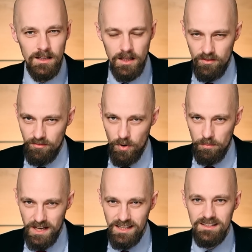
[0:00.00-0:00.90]
If
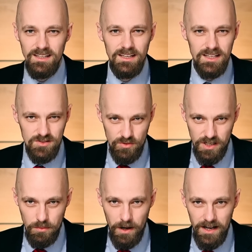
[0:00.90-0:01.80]
mobility is
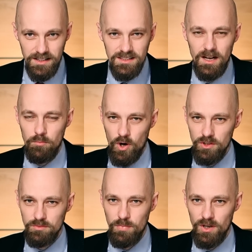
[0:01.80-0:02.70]
required, a
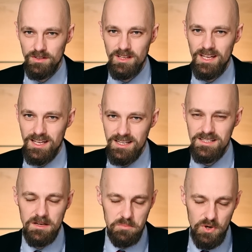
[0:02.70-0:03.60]
monopod
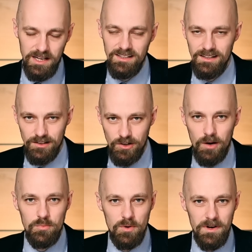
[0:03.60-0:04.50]
is a practical
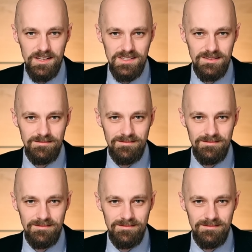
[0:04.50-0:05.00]
compromise.